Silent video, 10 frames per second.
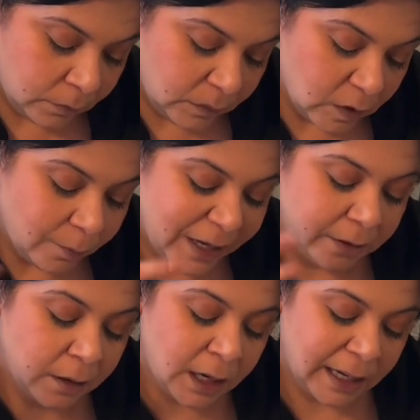No matter
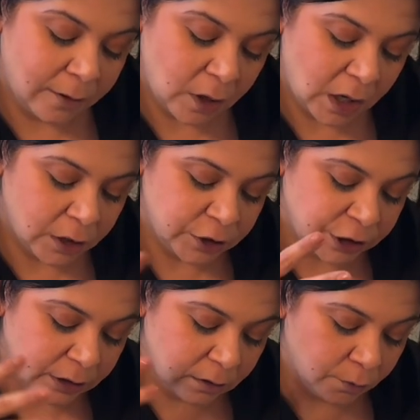how
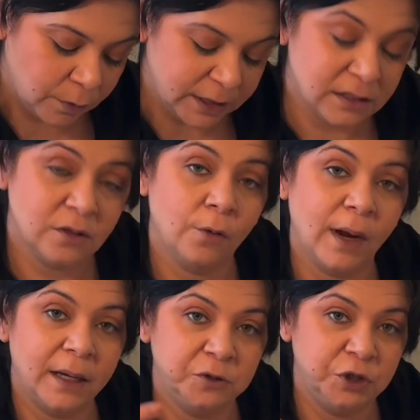harshly the winds
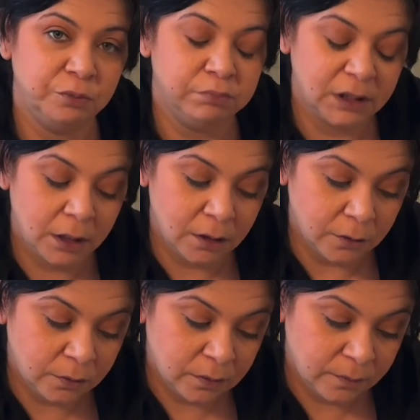around you blow,